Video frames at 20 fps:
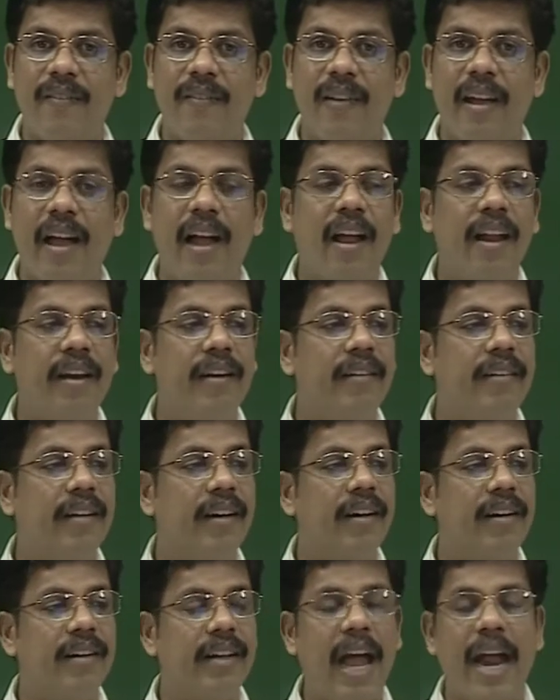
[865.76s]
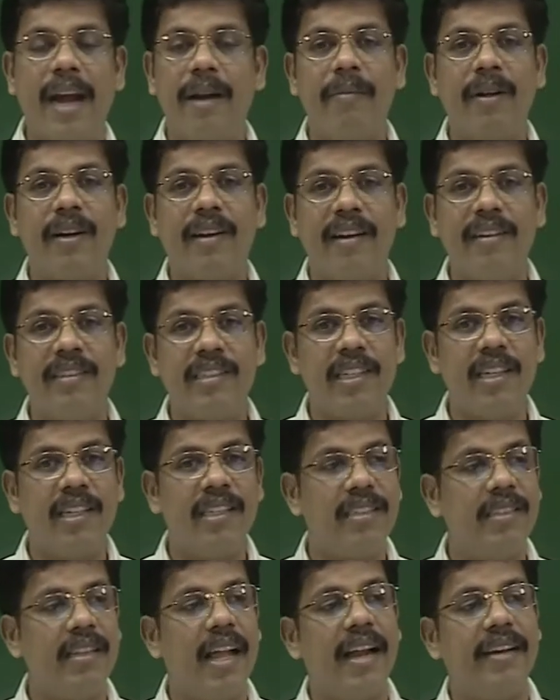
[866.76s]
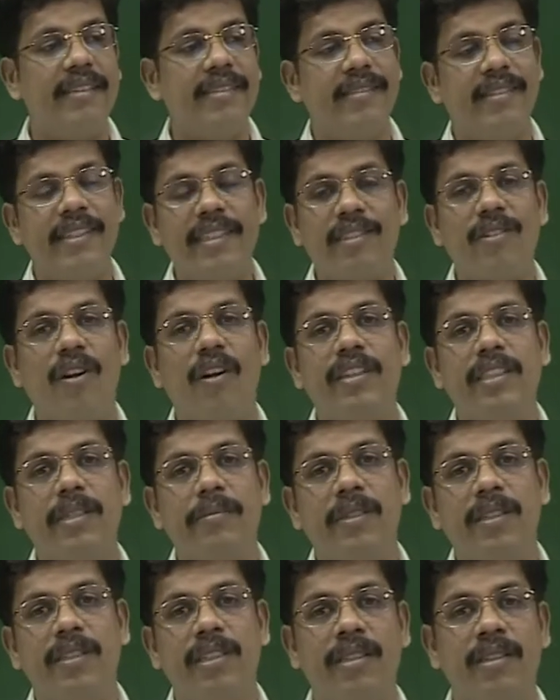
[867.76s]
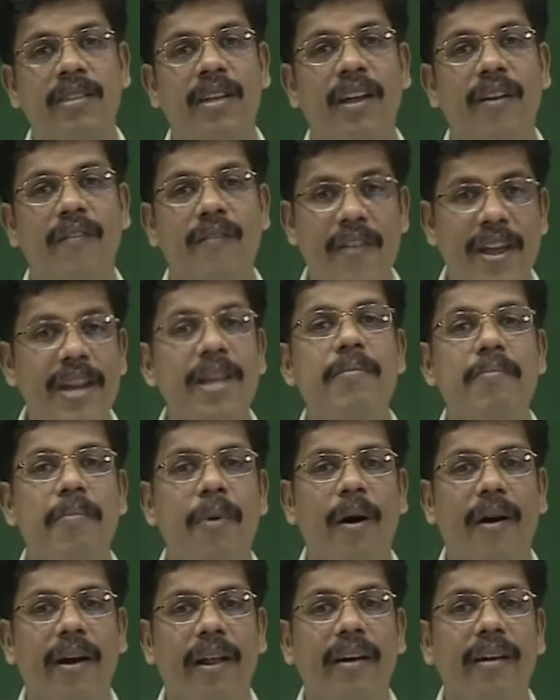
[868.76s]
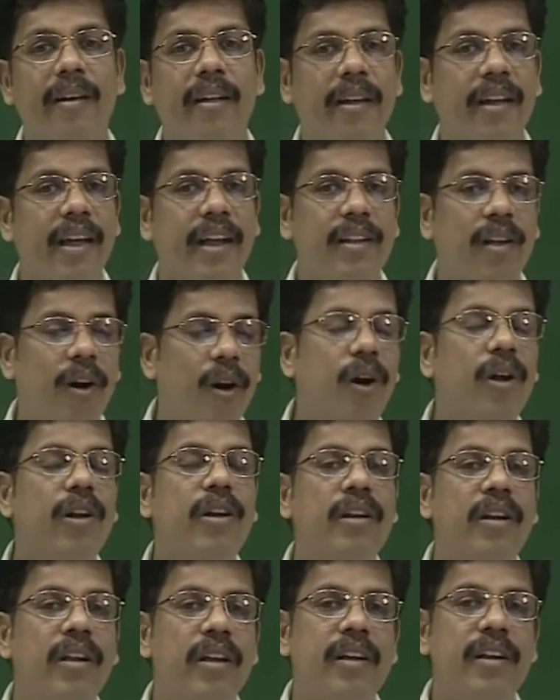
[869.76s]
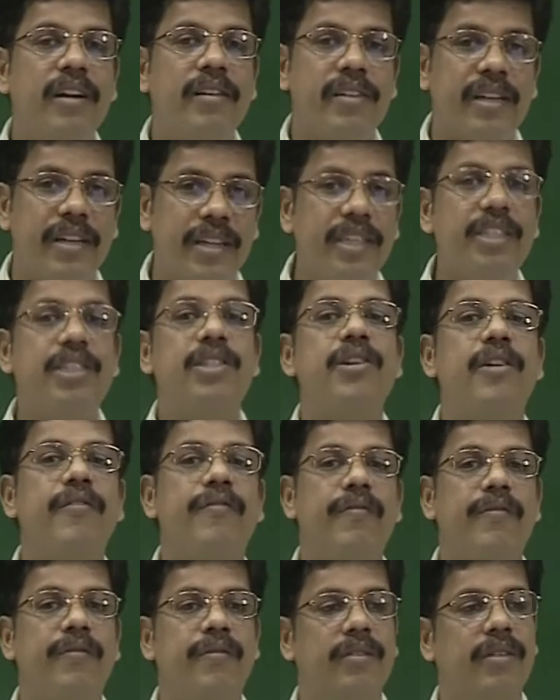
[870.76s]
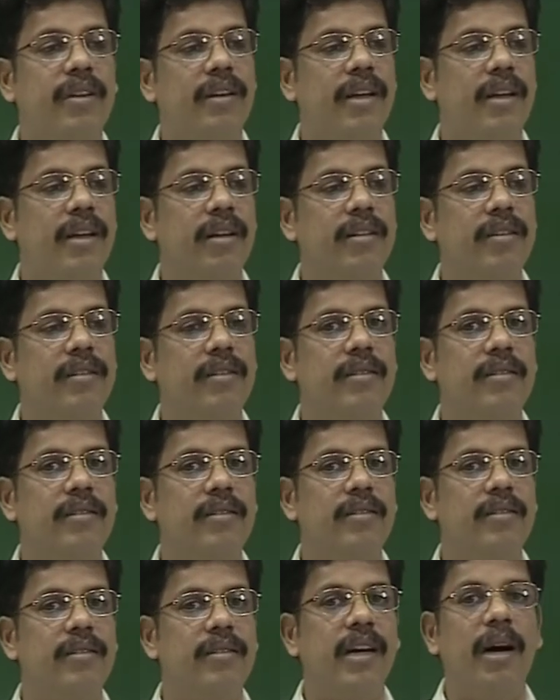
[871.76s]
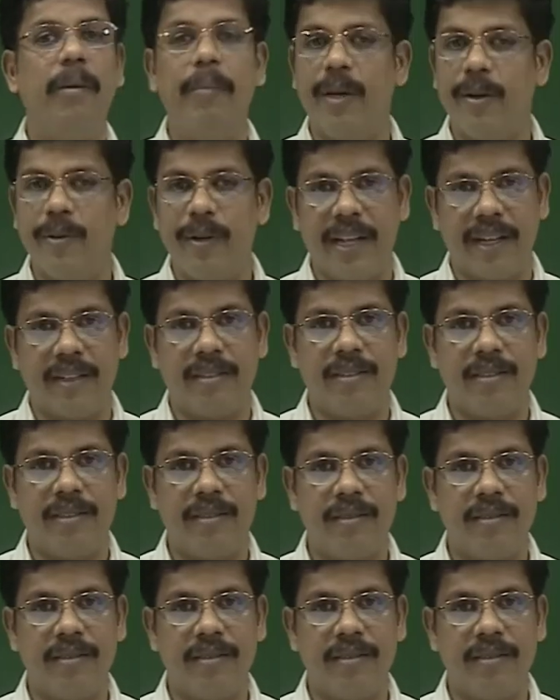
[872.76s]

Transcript: And Gadamer considers that this concept is very important in the whole tradition of hermeneutics.